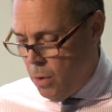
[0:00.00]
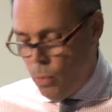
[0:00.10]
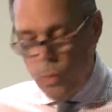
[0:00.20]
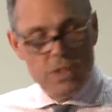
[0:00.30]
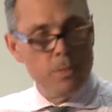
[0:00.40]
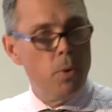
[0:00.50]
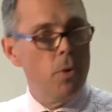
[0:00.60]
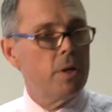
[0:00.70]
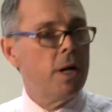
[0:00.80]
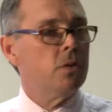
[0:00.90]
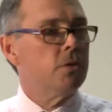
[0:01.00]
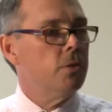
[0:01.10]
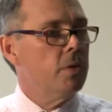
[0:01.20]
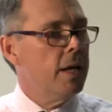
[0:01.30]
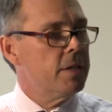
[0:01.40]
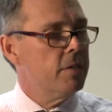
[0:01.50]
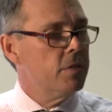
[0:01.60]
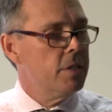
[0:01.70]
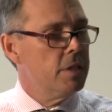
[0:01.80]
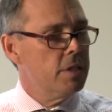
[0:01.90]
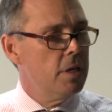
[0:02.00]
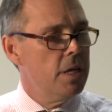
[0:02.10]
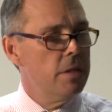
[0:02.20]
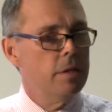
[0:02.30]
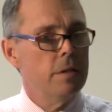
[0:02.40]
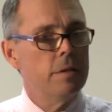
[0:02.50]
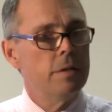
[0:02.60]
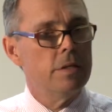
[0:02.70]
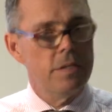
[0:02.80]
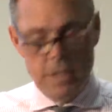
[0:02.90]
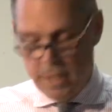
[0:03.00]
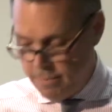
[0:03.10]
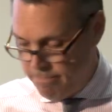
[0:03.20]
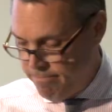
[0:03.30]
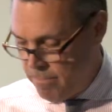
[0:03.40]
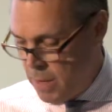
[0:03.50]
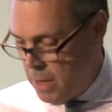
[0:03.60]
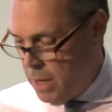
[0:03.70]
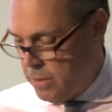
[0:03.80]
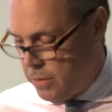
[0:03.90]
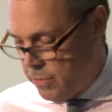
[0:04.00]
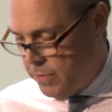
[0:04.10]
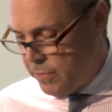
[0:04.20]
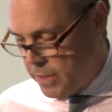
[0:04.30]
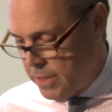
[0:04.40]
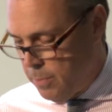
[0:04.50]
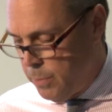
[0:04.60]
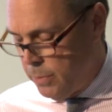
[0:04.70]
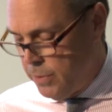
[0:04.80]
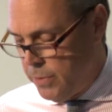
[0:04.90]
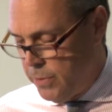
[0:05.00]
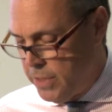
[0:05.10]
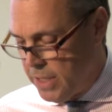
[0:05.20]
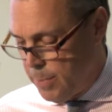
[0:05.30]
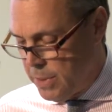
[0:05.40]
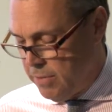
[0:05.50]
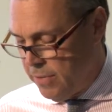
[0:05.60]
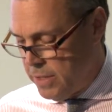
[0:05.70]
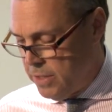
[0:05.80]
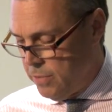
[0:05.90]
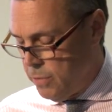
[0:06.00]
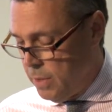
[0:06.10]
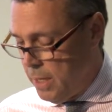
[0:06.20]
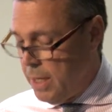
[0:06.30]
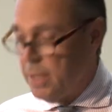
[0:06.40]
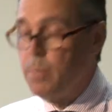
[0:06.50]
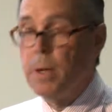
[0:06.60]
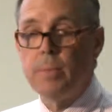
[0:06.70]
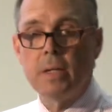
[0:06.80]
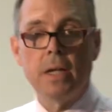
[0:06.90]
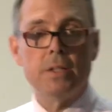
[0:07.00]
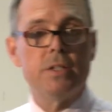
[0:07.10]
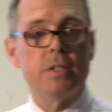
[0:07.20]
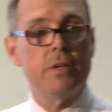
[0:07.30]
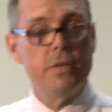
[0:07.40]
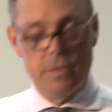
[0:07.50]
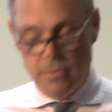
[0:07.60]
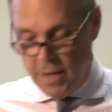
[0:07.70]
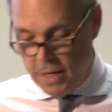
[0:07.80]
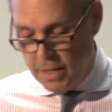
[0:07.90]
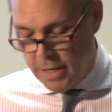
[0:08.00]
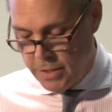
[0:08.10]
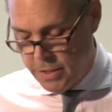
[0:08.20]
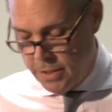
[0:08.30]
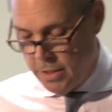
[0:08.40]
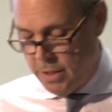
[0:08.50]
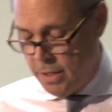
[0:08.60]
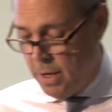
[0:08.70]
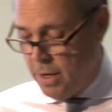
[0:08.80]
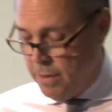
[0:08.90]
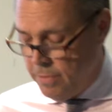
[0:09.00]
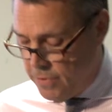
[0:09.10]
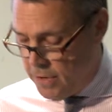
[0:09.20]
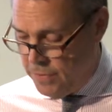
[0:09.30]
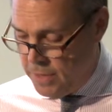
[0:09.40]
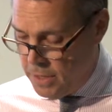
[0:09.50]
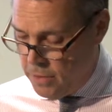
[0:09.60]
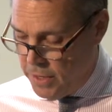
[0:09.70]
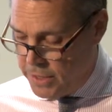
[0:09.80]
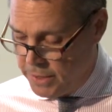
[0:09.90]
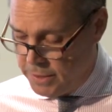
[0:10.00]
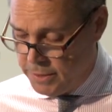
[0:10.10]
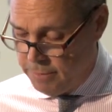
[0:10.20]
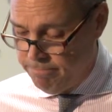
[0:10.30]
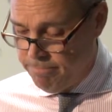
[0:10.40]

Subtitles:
We support cultural activities in the city, for example, through the Shepparton Festival and the public lecture series, the Fairley Lectures and the Furphy Orations.